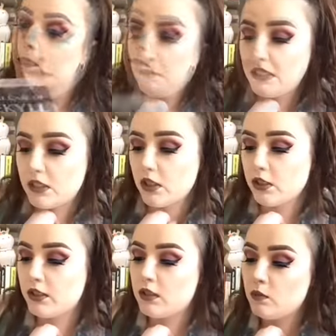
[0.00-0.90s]
Mr.
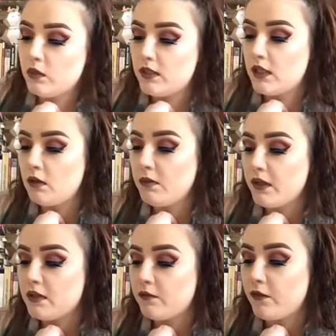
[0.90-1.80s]
Utterson was sitting by
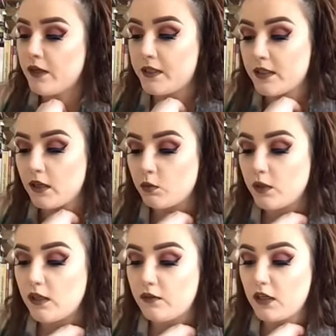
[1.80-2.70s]
his fireside
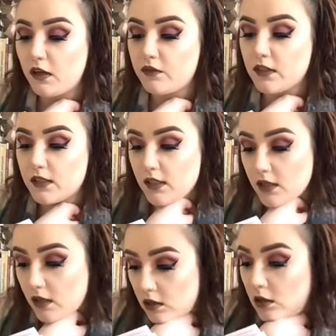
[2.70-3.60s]
one evening after
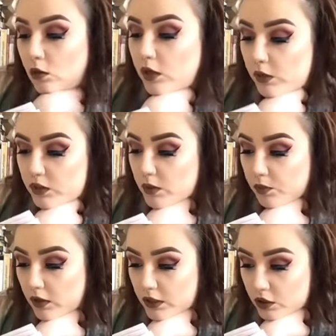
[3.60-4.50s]
dinner when he was
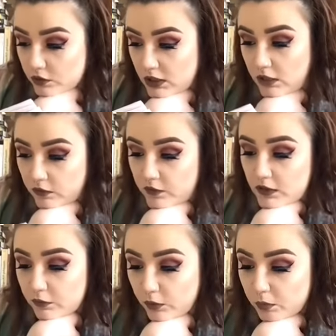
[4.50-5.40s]
surprised to receive a
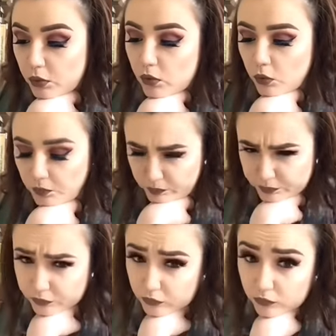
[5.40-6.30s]
visit from Poole.
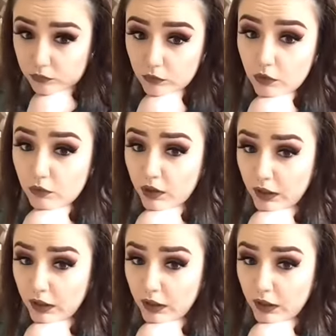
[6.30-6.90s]
Right.